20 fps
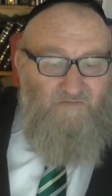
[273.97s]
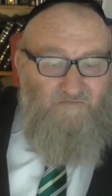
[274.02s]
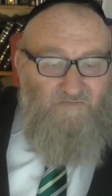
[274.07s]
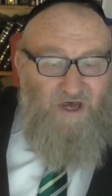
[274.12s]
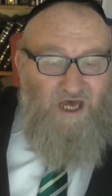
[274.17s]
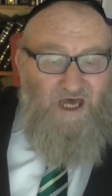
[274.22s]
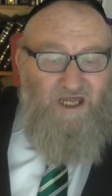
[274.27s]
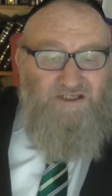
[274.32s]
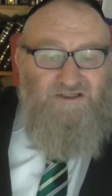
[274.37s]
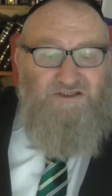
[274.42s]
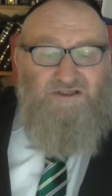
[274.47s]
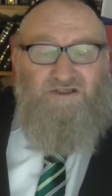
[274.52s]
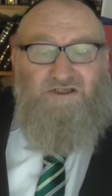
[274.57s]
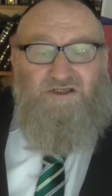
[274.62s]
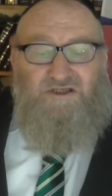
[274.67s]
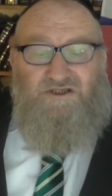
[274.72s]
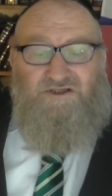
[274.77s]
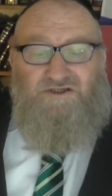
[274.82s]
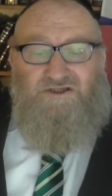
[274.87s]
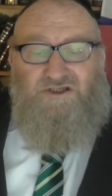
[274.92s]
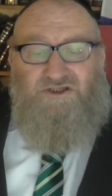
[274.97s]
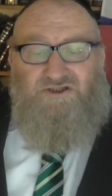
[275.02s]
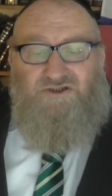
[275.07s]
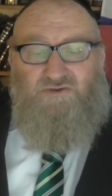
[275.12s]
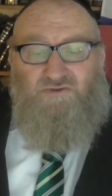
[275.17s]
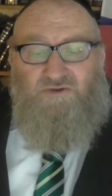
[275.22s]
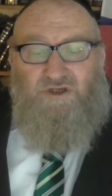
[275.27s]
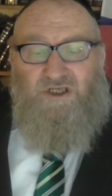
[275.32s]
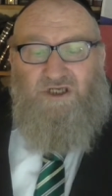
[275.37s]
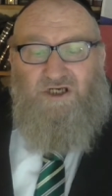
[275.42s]
but the
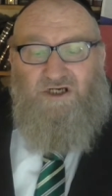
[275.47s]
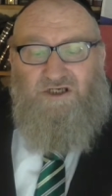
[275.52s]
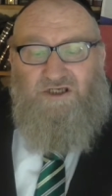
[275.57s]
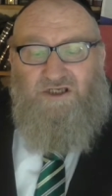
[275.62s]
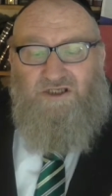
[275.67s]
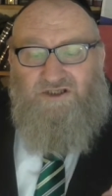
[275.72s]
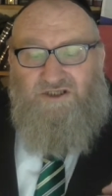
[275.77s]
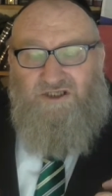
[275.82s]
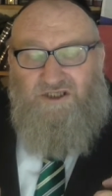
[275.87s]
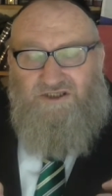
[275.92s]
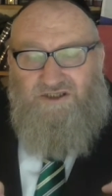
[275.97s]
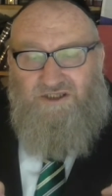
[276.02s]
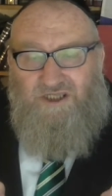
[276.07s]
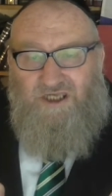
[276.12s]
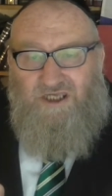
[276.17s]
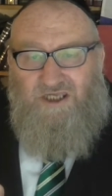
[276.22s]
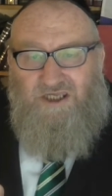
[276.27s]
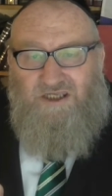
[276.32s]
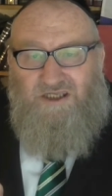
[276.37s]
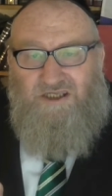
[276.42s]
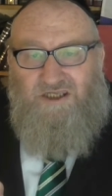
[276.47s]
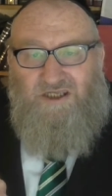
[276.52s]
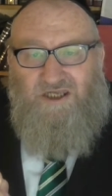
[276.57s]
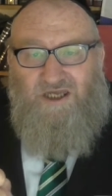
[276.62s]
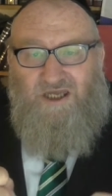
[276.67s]
new area that they